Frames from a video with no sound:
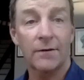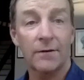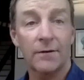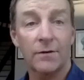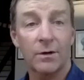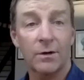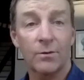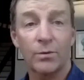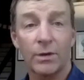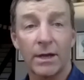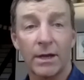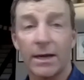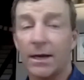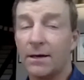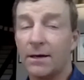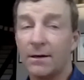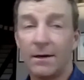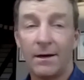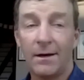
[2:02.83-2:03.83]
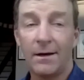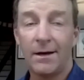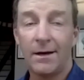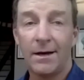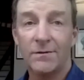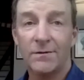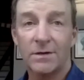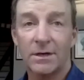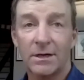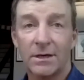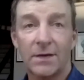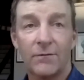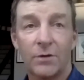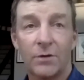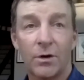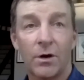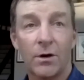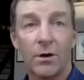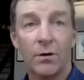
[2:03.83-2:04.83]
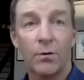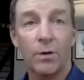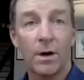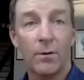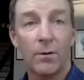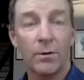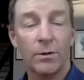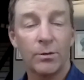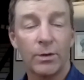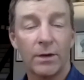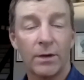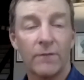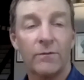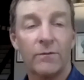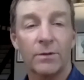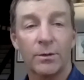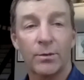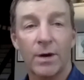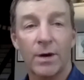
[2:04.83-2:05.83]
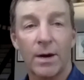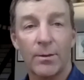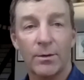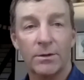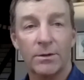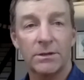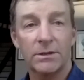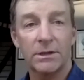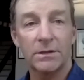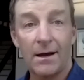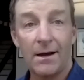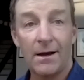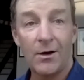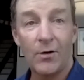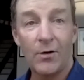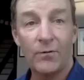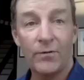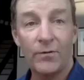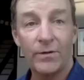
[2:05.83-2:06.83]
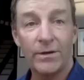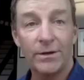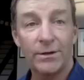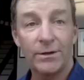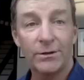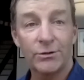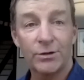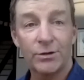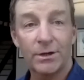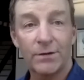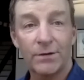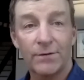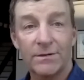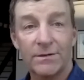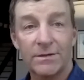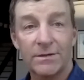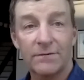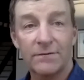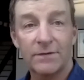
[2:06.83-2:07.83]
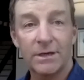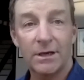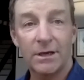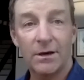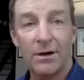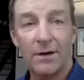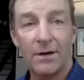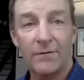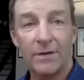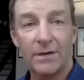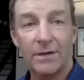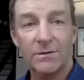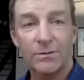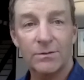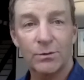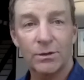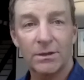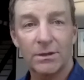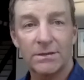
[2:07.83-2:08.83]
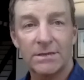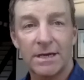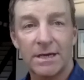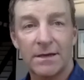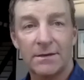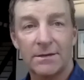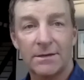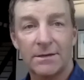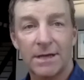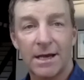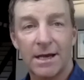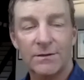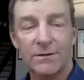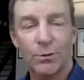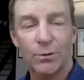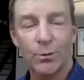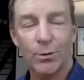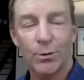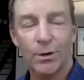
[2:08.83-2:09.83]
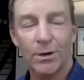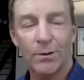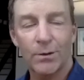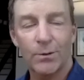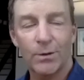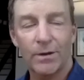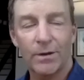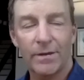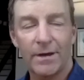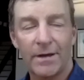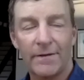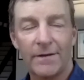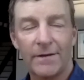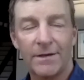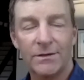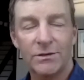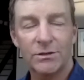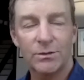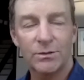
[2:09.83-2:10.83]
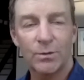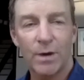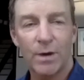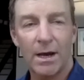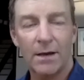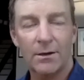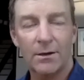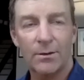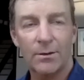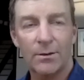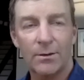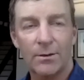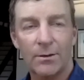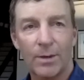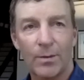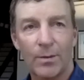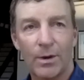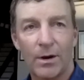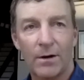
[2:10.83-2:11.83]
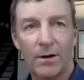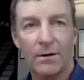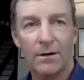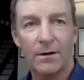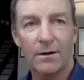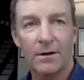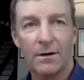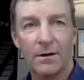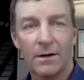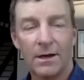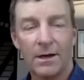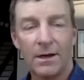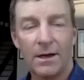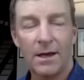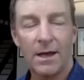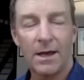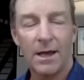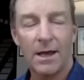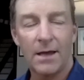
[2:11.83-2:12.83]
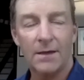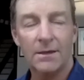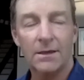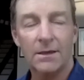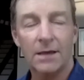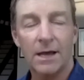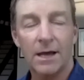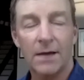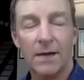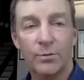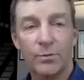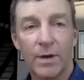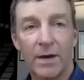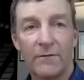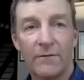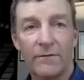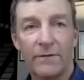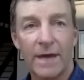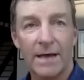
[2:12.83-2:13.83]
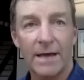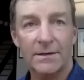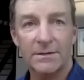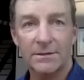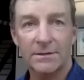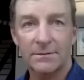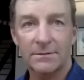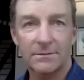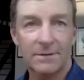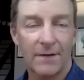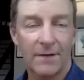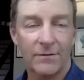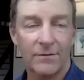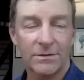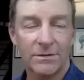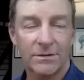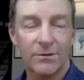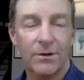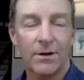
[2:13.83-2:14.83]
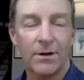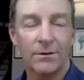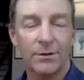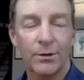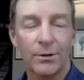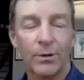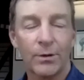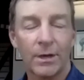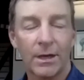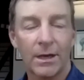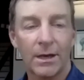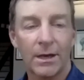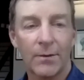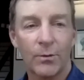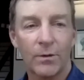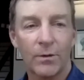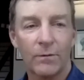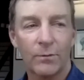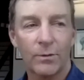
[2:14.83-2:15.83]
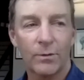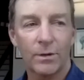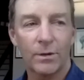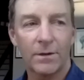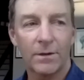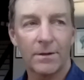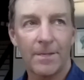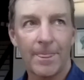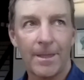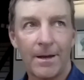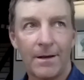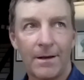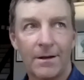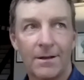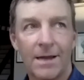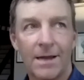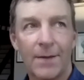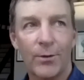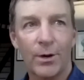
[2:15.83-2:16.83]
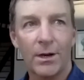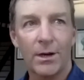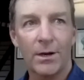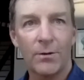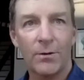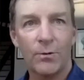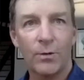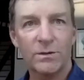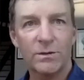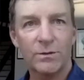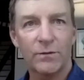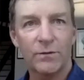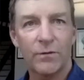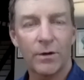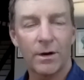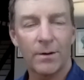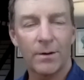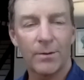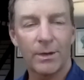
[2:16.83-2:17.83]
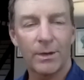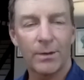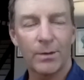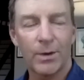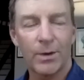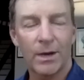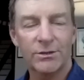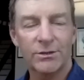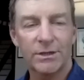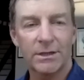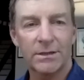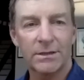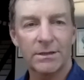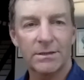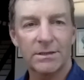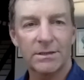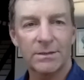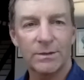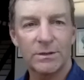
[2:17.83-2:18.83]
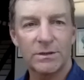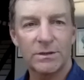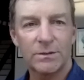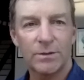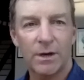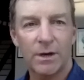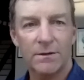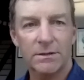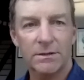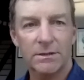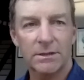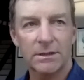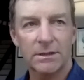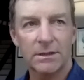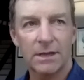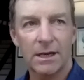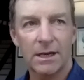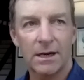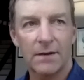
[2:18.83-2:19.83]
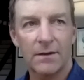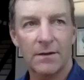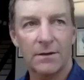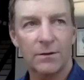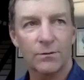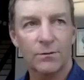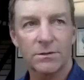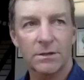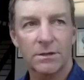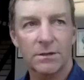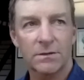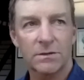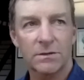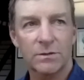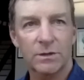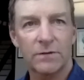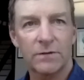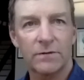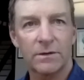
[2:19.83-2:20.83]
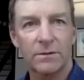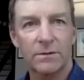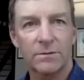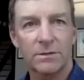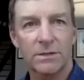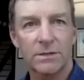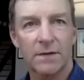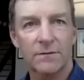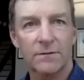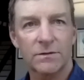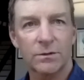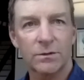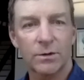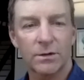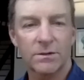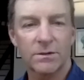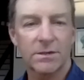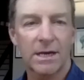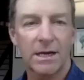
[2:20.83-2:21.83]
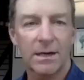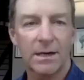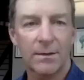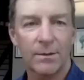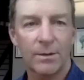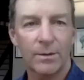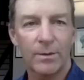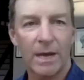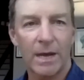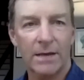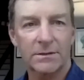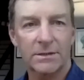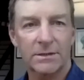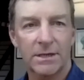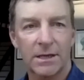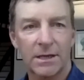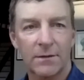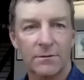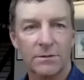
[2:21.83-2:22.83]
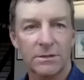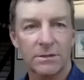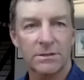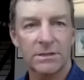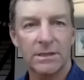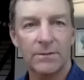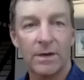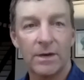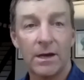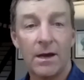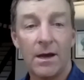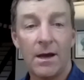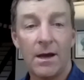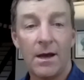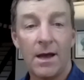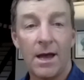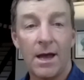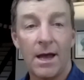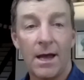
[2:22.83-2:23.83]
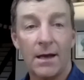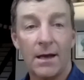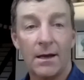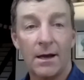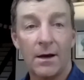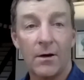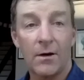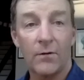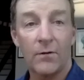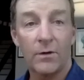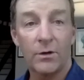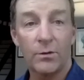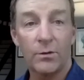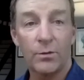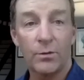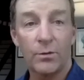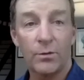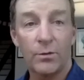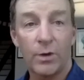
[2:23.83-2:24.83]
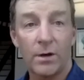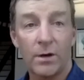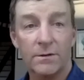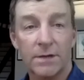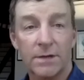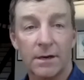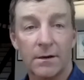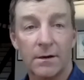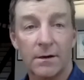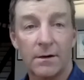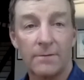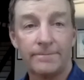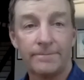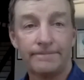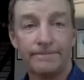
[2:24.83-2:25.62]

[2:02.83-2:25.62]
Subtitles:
and play it, it's going to give you all you want when you play from the proper tees. Hopefully you'll enjoy the rest of the video. I've got some really talented guys that we're working with on this. Jim Wagner, my partner, and Brad Faxon. Obviously you all know him. We collaborated once before on a big project at TPC Boston, and I think the results speak for themselves. So we're excited to be back together as a team. And over to you, Paul Stockall.